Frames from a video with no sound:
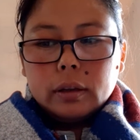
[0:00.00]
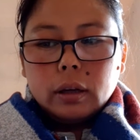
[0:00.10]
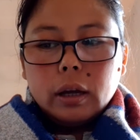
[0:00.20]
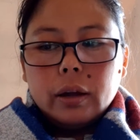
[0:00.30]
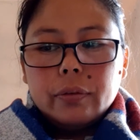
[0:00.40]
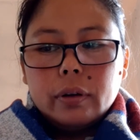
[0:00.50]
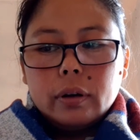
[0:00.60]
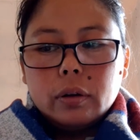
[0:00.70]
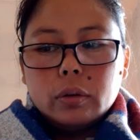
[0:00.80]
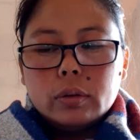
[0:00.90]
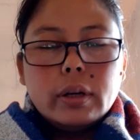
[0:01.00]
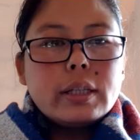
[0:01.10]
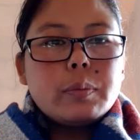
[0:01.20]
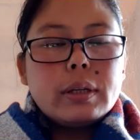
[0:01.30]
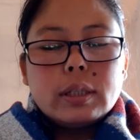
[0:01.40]
I have already
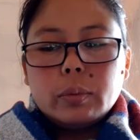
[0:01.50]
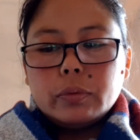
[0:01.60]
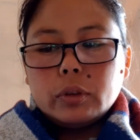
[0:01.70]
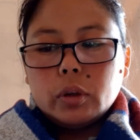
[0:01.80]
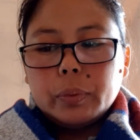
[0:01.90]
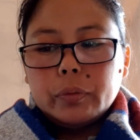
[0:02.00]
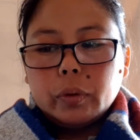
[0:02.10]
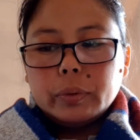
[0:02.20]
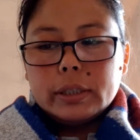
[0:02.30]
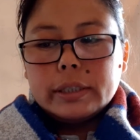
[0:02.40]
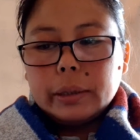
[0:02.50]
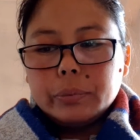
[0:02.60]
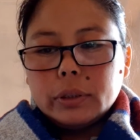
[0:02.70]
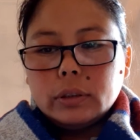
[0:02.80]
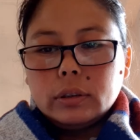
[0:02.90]
explained some of the topic from this
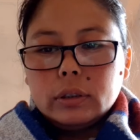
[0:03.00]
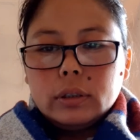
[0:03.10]
chapter.